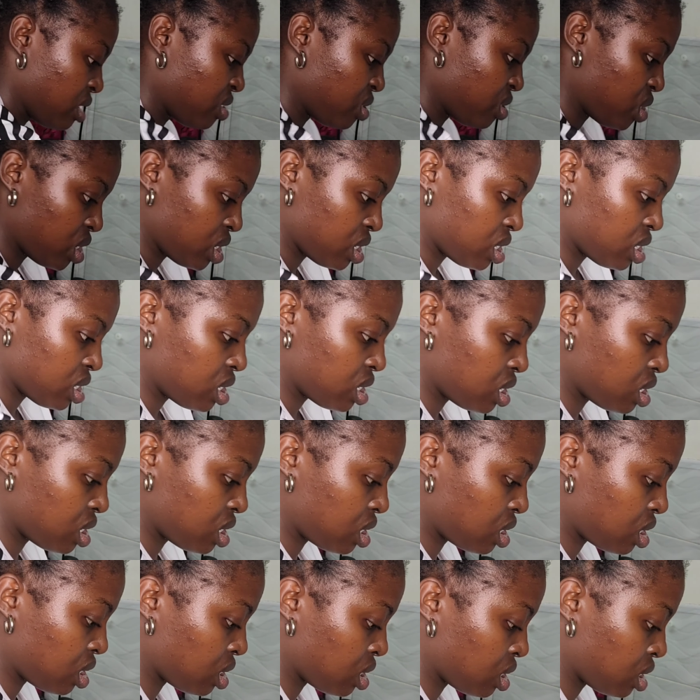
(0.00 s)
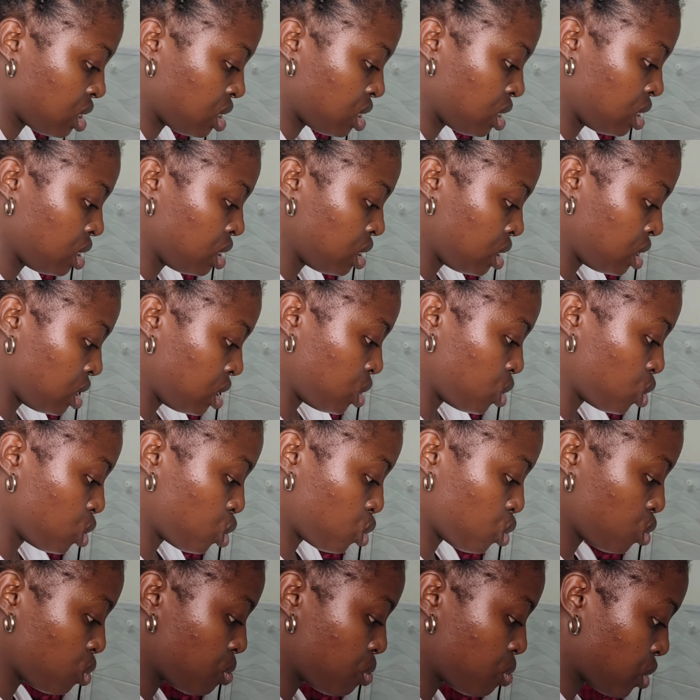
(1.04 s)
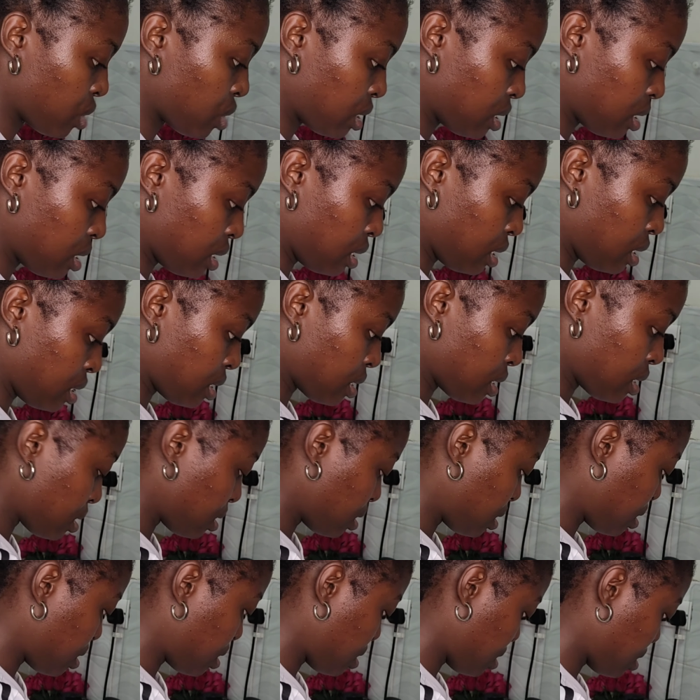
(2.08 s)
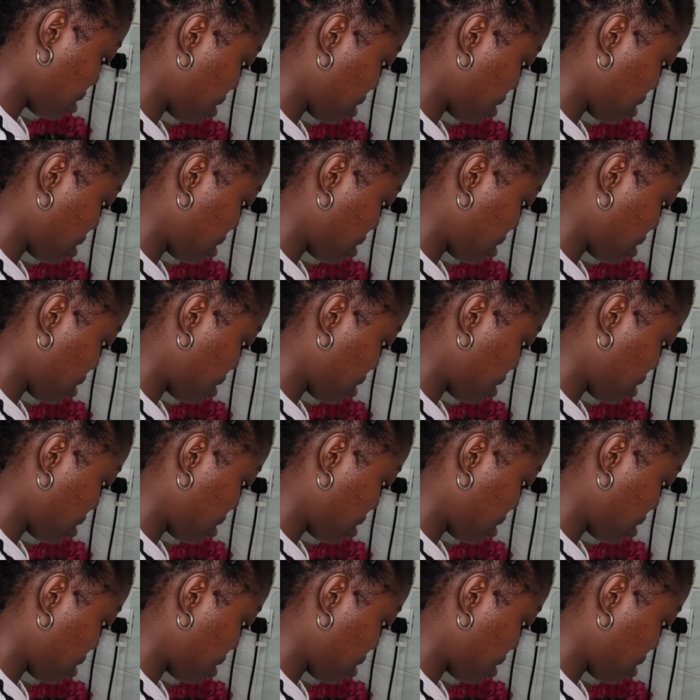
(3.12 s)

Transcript: is just two more things,